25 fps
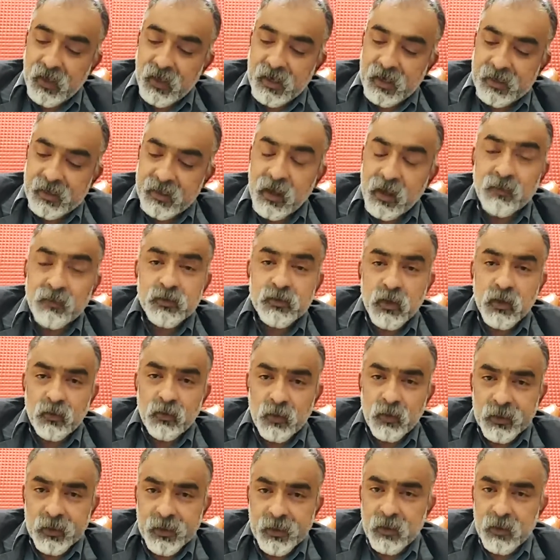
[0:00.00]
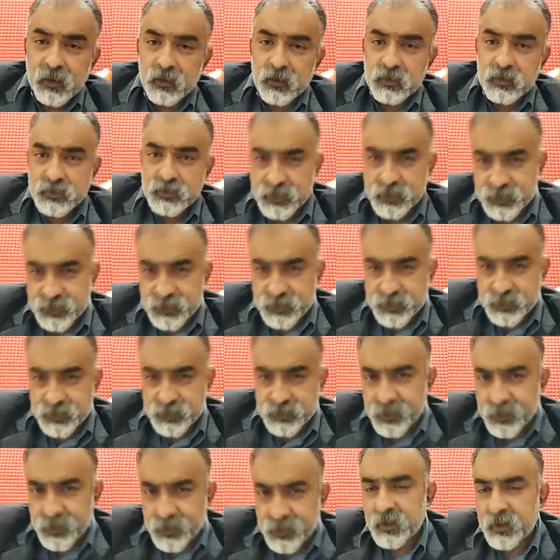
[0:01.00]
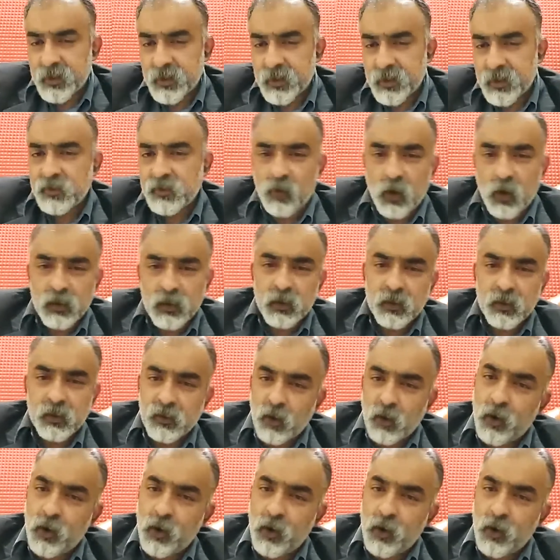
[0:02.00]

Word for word: and now you are working on sustainability, water,